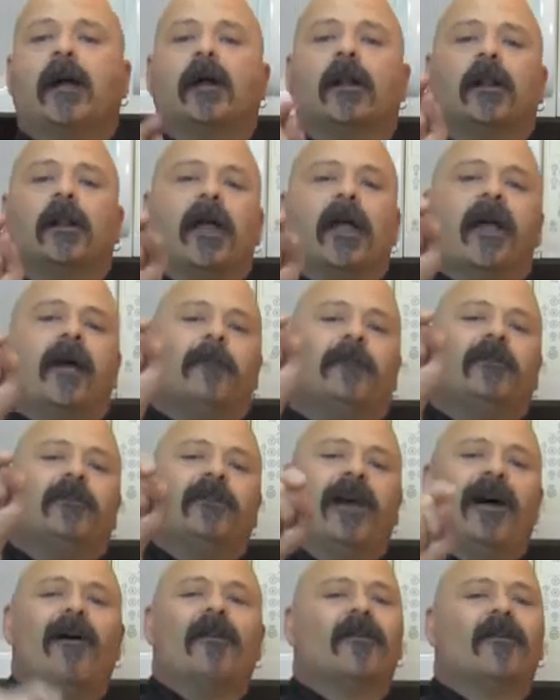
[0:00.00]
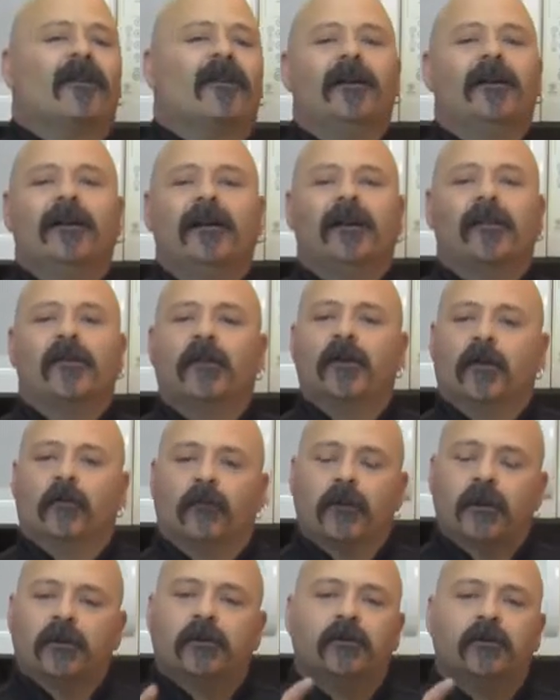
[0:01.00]
Clam chowder, the
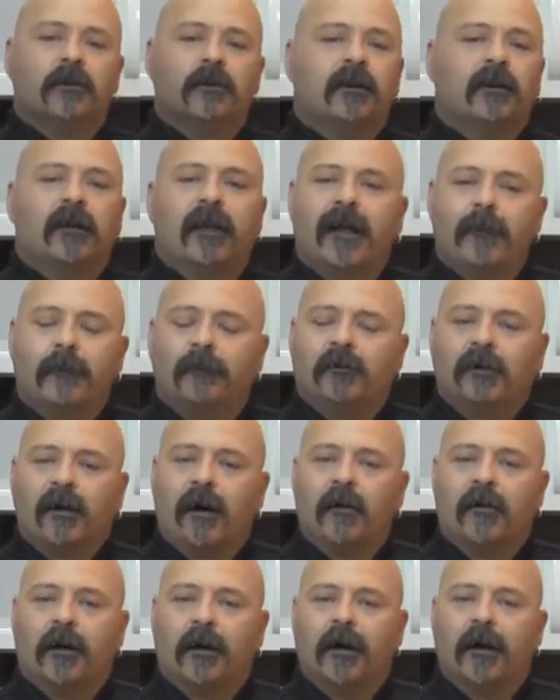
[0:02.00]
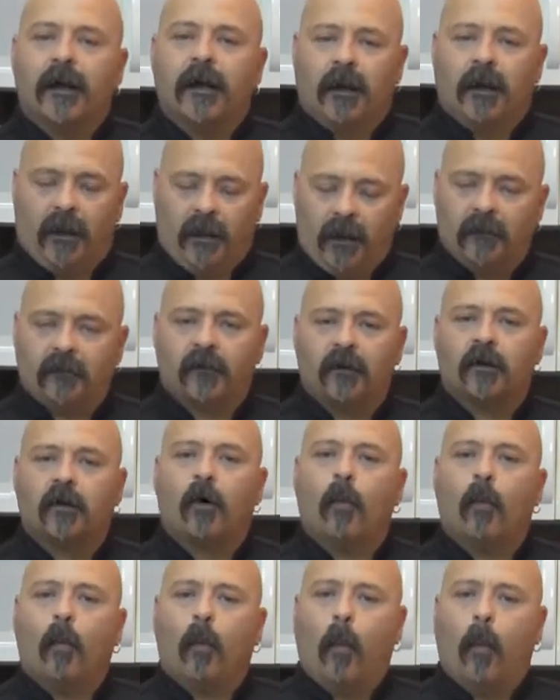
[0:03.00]
original clam chowder isn't
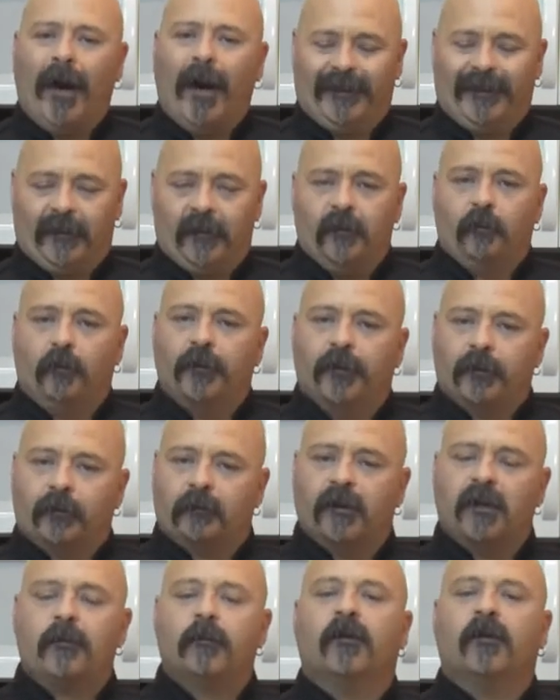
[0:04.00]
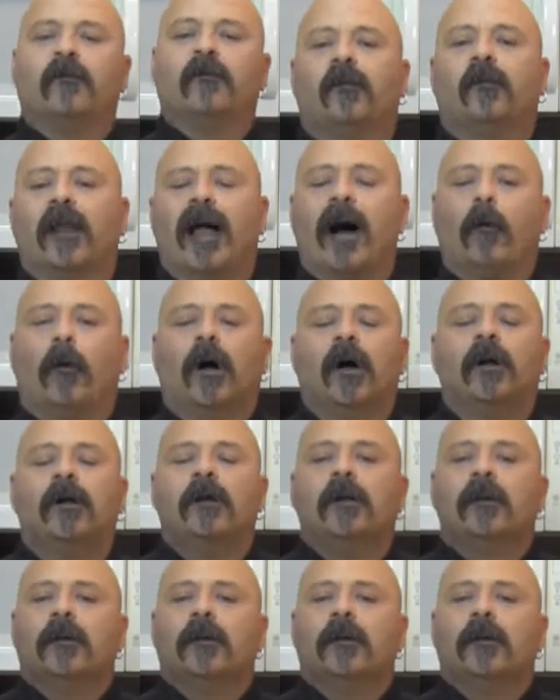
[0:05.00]
white with cream and flour.